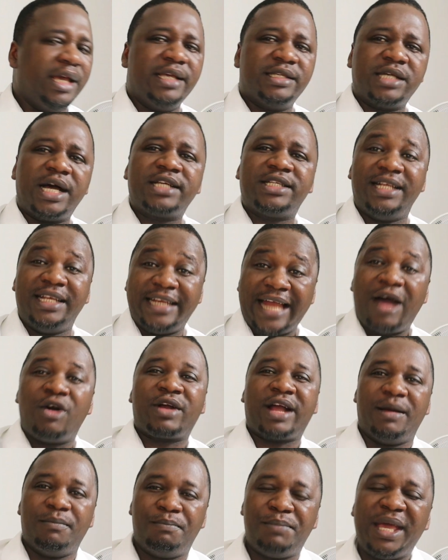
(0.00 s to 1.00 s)
he is actually now
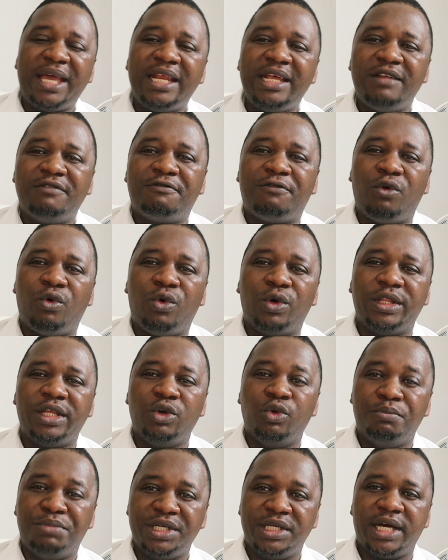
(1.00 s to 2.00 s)
campaigning for
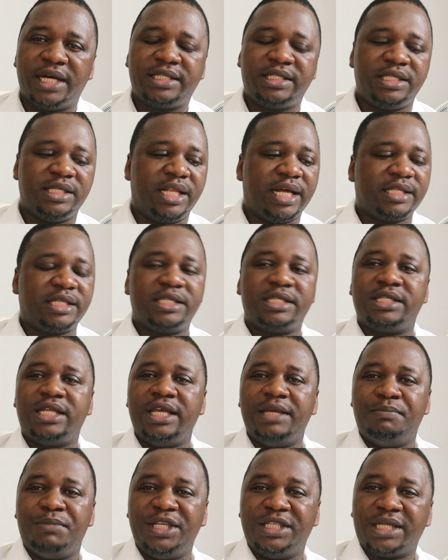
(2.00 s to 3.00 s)
the OGBEIDE, that is
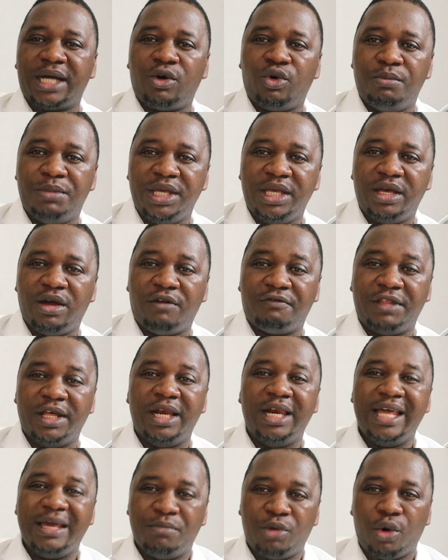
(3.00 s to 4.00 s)
the Peter Obi of
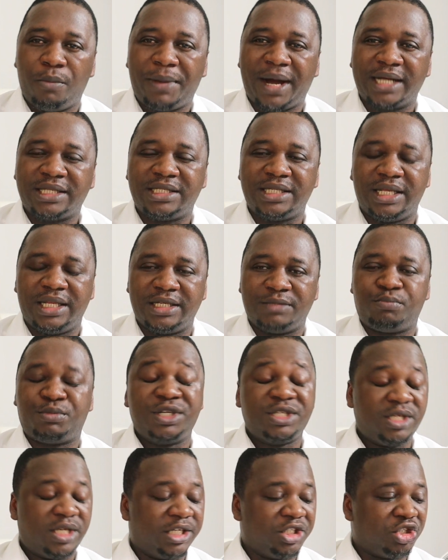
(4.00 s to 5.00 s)
the Labour Party, the
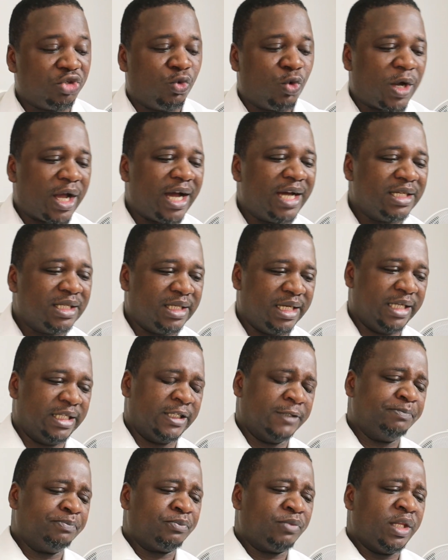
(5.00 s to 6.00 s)
presidential
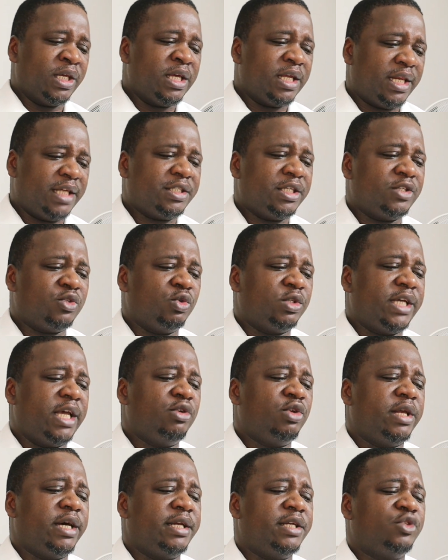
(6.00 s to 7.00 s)
candidate. This is to
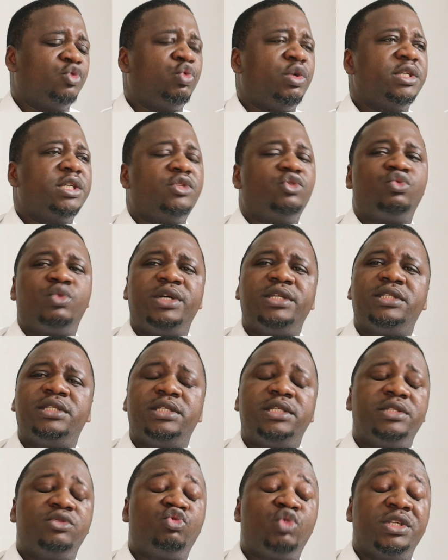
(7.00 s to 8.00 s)
tell you that the
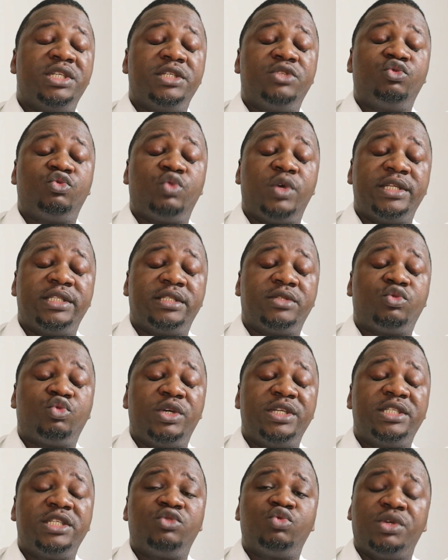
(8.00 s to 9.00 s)

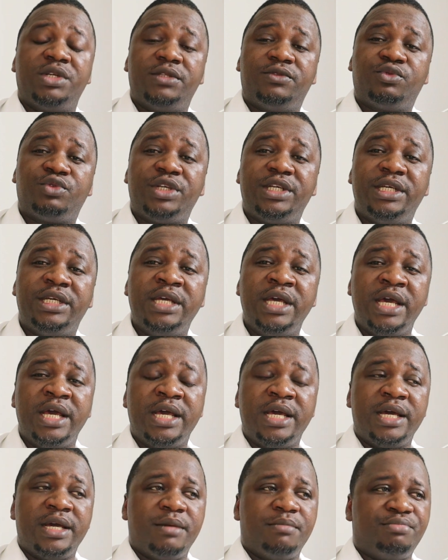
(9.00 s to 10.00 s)
2023
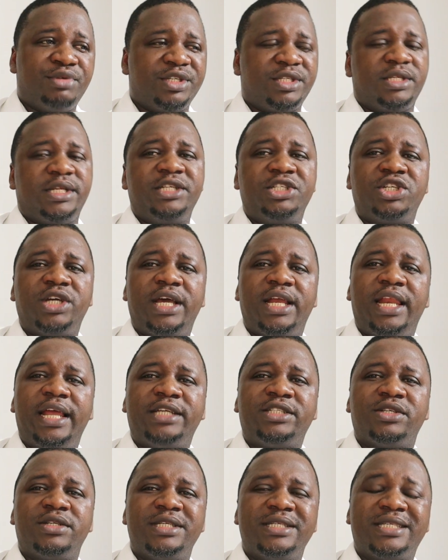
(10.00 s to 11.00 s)
presidential
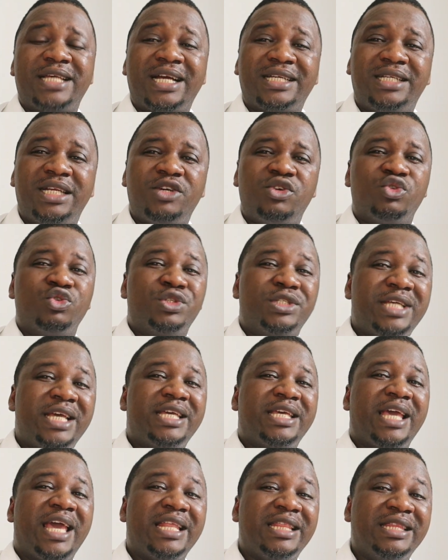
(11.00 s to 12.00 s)
election is actually going to
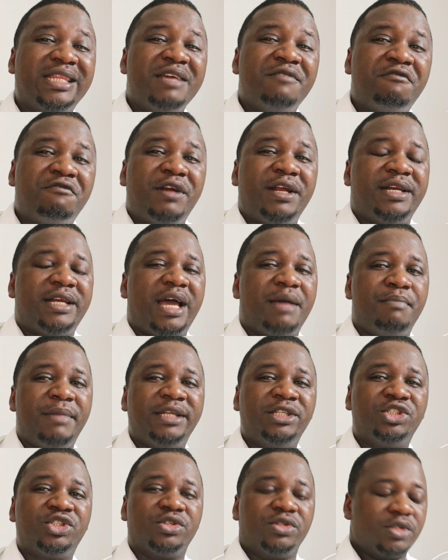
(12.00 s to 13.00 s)
take a different
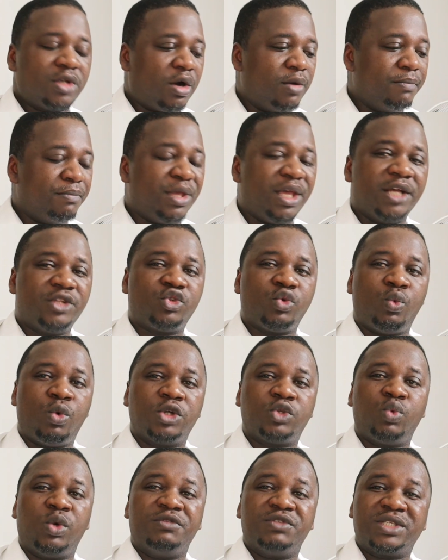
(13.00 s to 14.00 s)
dimension compared to
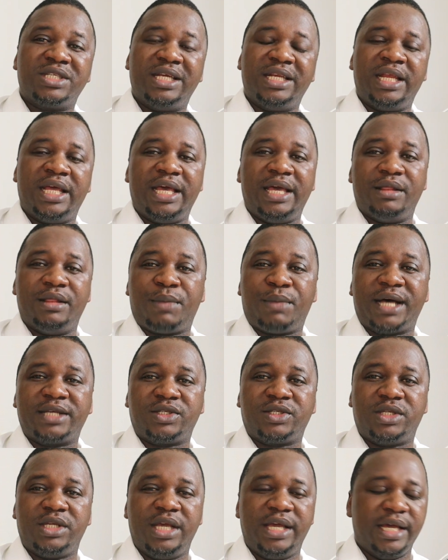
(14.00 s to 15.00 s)
what we've seen
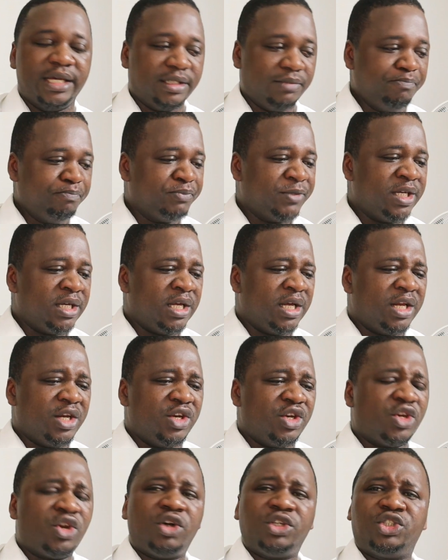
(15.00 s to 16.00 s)
past years.
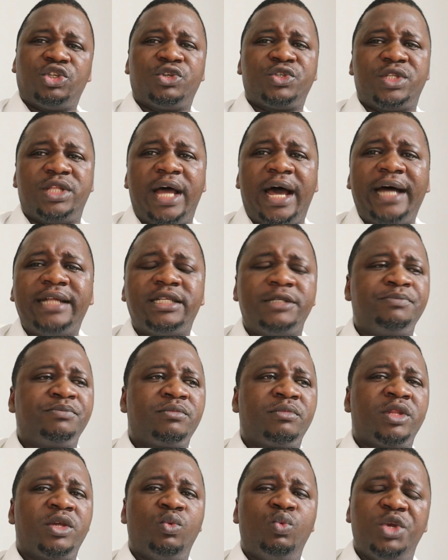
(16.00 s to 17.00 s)
Not just that,
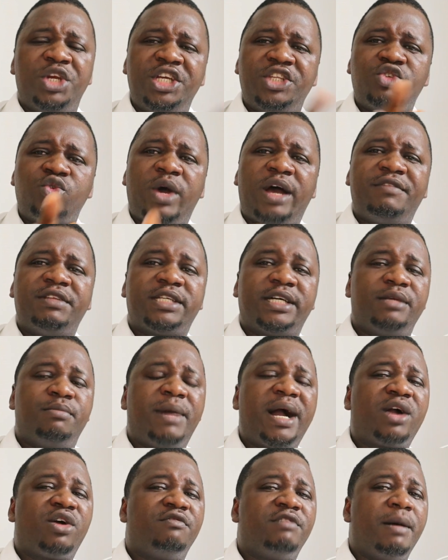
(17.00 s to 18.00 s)
we need to have it at the
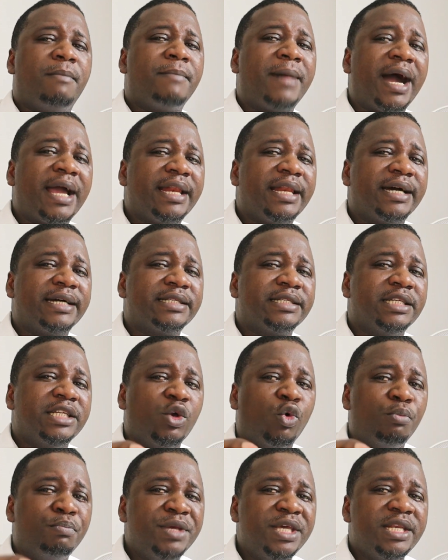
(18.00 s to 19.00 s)
back of our mind that the
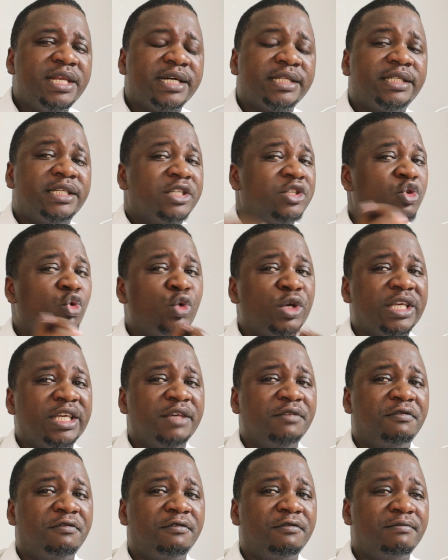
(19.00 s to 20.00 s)
OGBEIDE don't
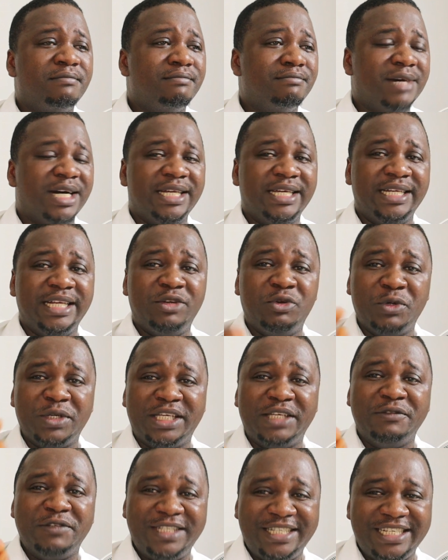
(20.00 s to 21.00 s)
give money. They don't
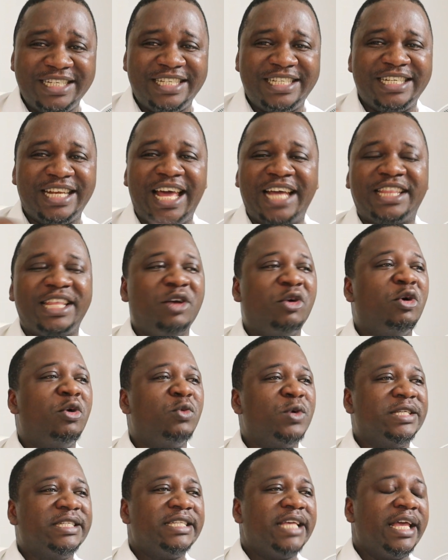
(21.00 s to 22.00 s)
give shishi like they
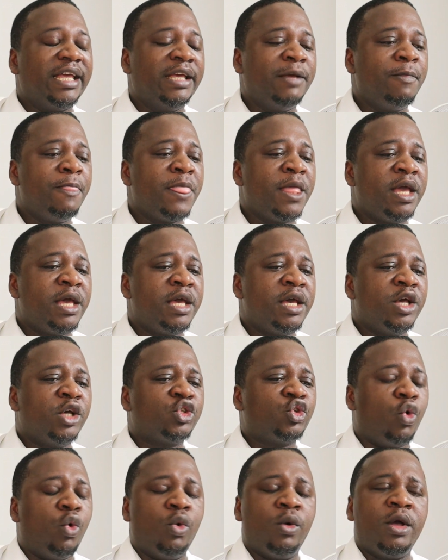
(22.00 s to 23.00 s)
always say.
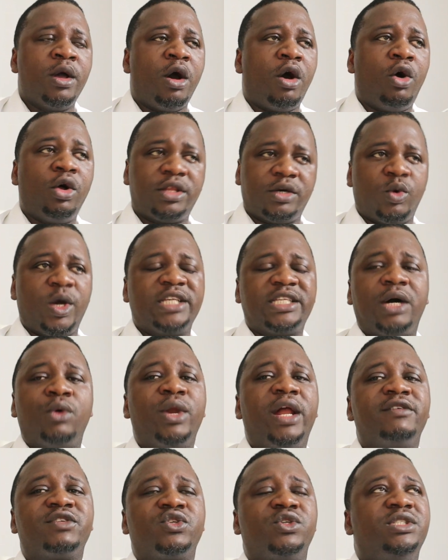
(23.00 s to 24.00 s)
So otherwise, I
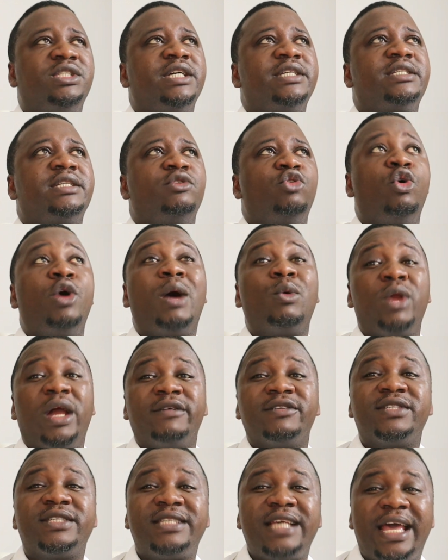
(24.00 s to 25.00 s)
would have suggested or I would
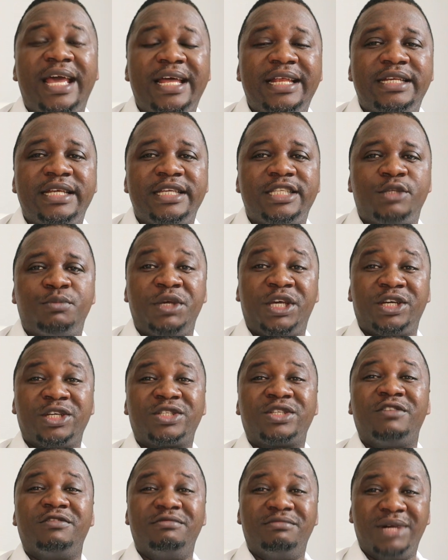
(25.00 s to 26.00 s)
have said it's
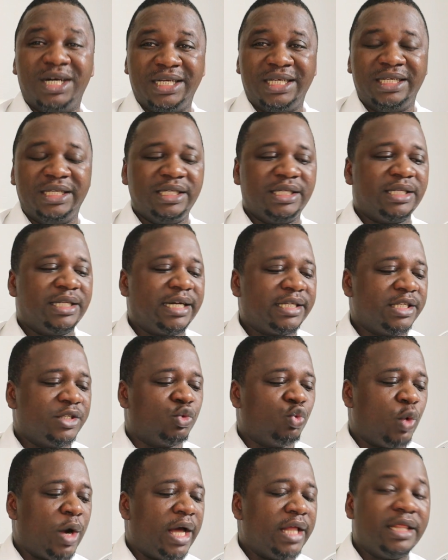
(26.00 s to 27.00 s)
because of money. That
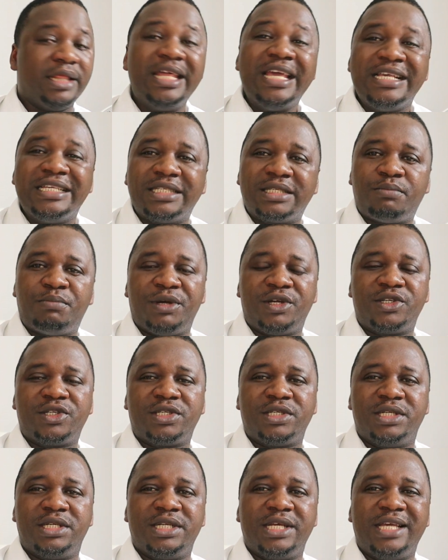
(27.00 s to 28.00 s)
is why this
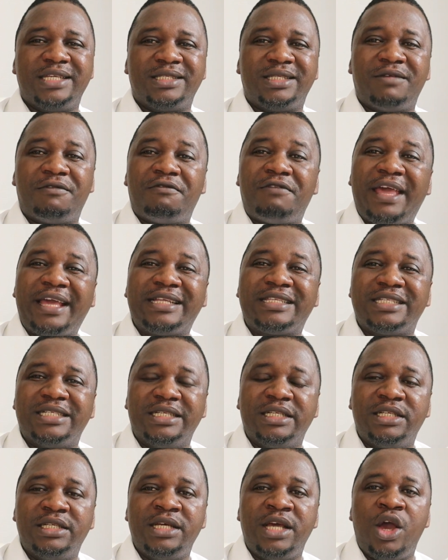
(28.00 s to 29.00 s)
person is
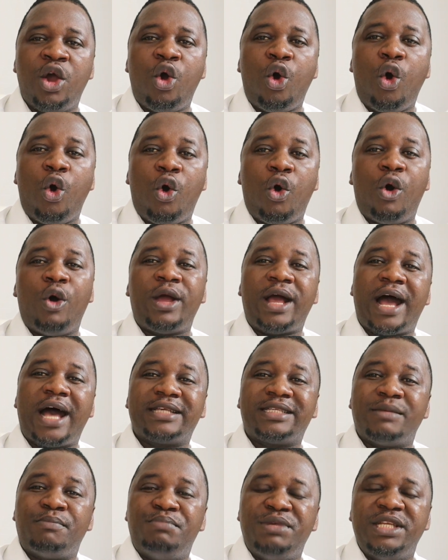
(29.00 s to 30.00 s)
defecting, or
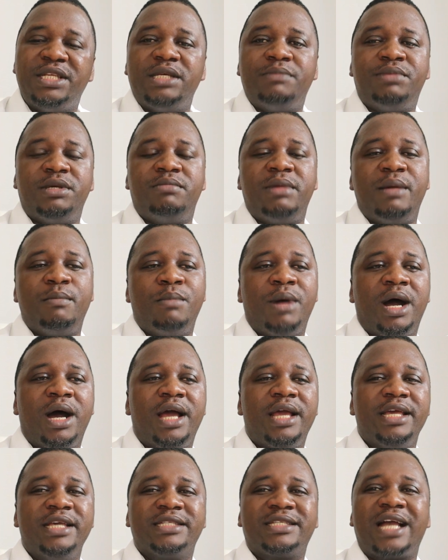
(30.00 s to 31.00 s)
as a PDP
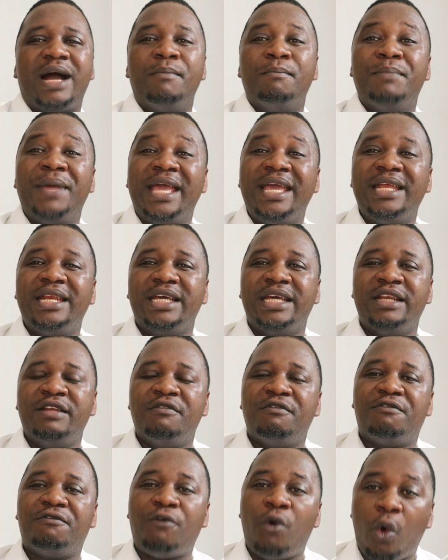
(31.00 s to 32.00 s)
member is
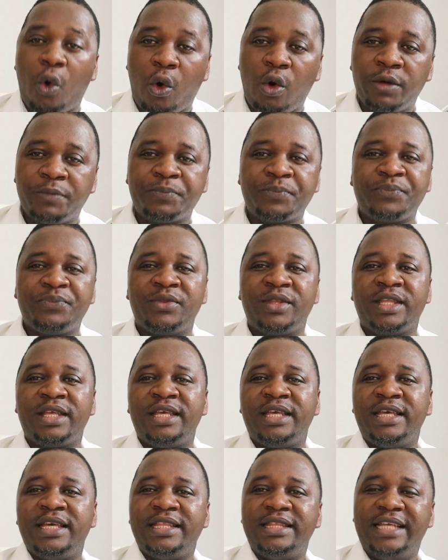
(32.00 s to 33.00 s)
campaigning for
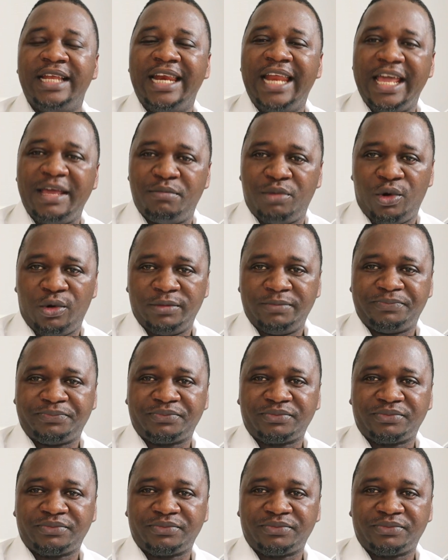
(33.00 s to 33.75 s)
the Labour.